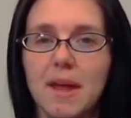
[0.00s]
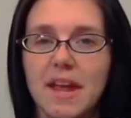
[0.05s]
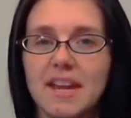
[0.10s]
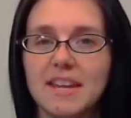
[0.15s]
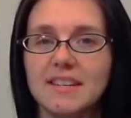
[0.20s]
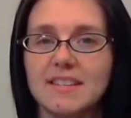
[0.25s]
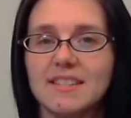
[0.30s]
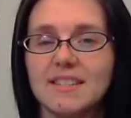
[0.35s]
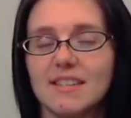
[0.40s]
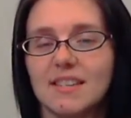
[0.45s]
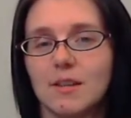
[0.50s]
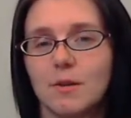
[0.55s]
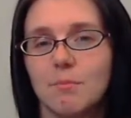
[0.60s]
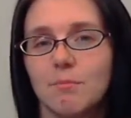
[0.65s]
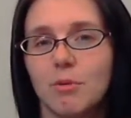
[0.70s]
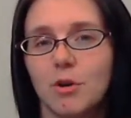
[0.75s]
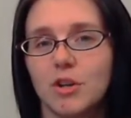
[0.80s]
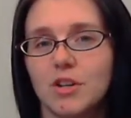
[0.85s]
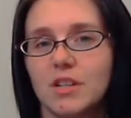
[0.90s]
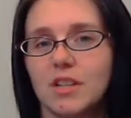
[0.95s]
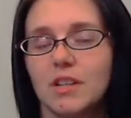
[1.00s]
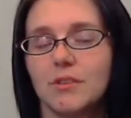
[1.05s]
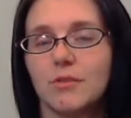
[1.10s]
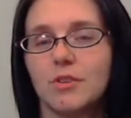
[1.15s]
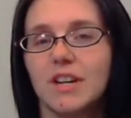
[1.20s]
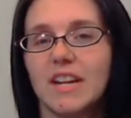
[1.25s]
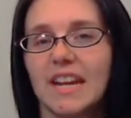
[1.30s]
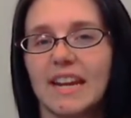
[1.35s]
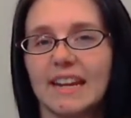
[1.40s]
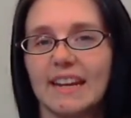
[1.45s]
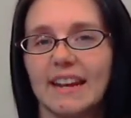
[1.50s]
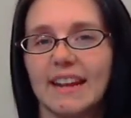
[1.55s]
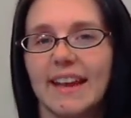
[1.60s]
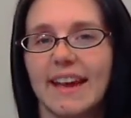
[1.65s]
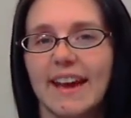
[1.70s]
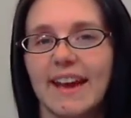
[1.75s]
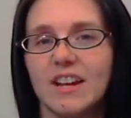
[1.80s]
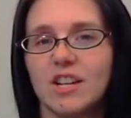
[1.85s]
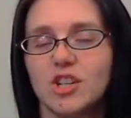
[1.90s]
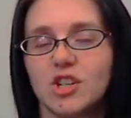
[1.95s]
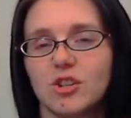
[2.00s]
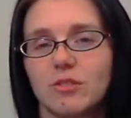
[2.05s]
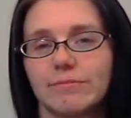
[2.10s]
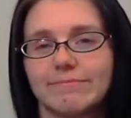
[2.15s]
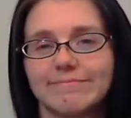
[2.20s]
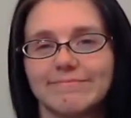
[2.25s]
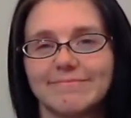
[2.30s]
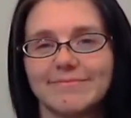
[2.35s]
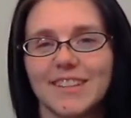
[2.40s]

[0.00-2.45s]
pays per delivery in cash.